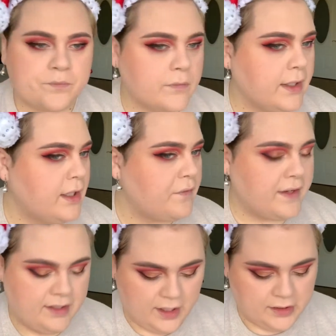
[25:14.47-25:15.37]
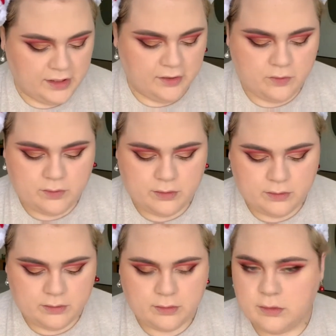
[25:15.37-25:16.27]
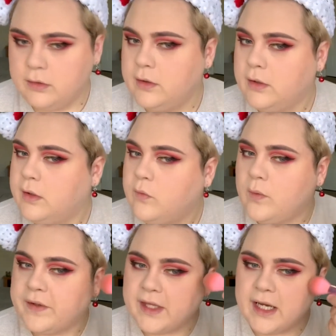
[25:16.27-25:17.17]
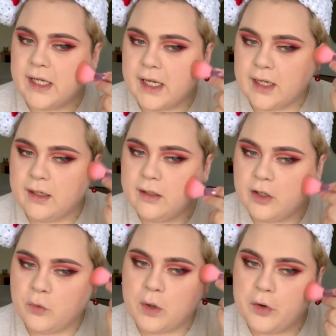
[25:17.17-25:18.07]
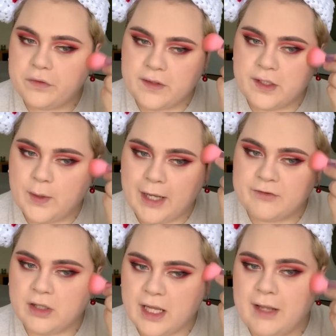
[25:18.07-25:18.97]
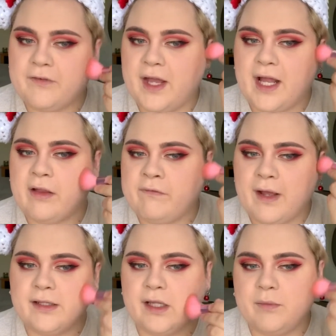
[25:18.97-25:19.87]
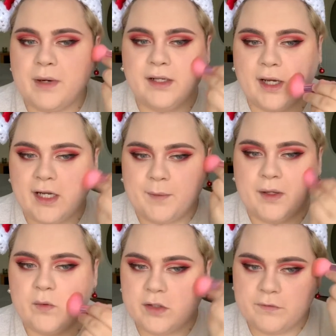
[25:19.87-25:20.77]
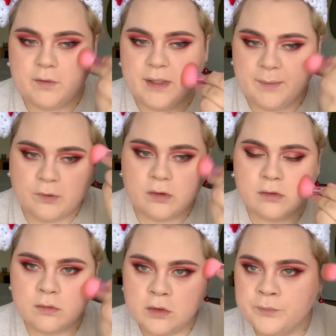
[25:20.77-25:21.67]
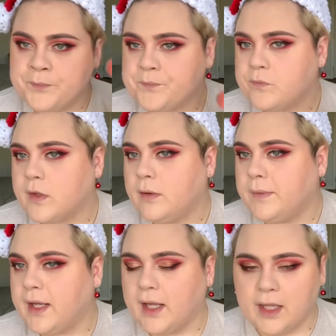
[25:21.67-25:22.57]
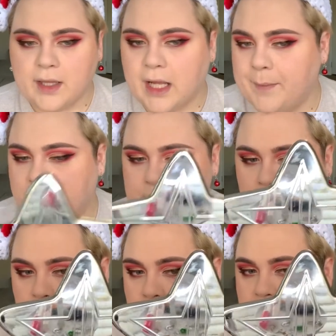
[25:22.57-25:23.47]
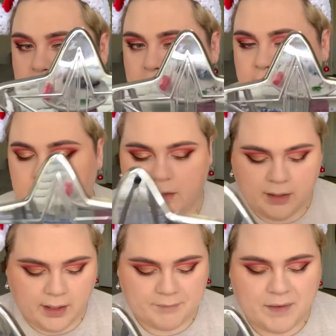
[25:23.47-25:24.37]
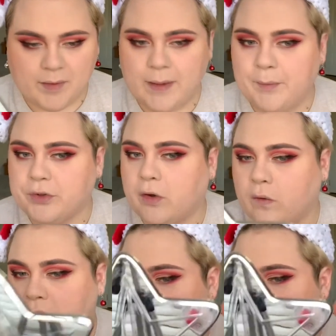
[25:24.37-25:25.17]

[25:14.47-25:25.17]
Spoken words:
you know, they tell you with any growth that you have in life, it has affected my dynamic with a few people because I'm in a better place, and sometimes people don't